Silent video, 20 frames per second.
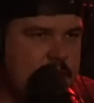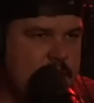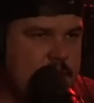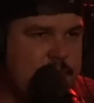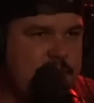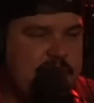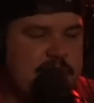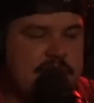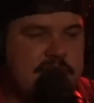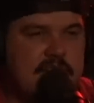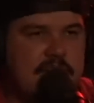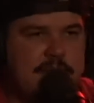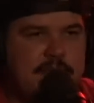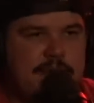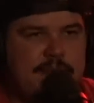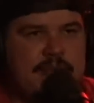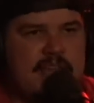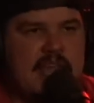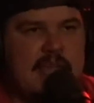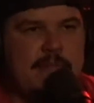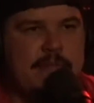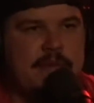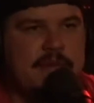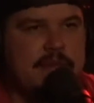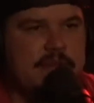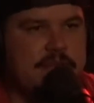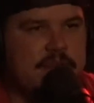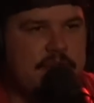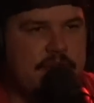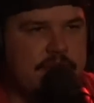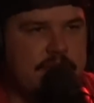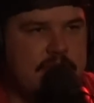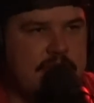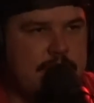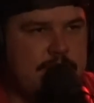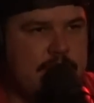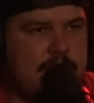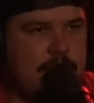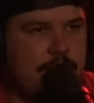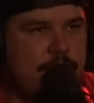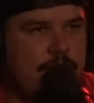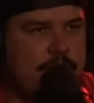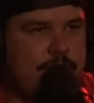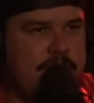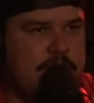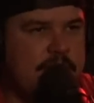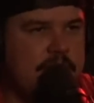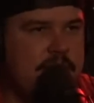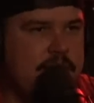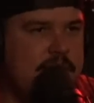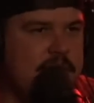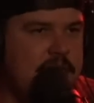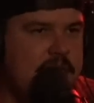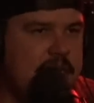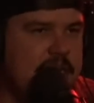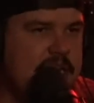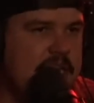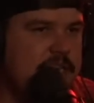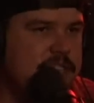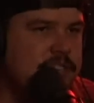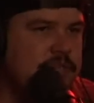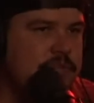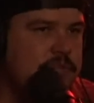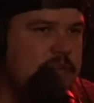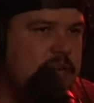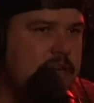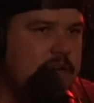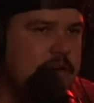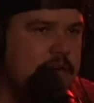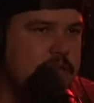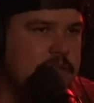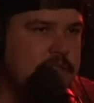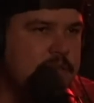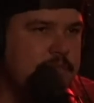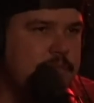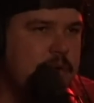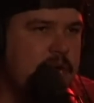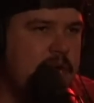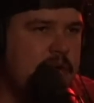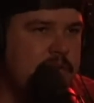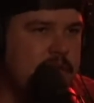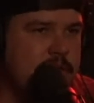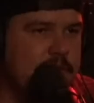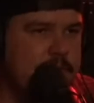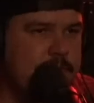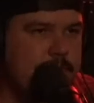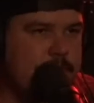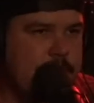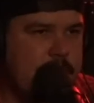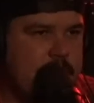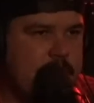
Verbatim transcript: And by the time he became an adult, he met a woman and had two daughters in Pará.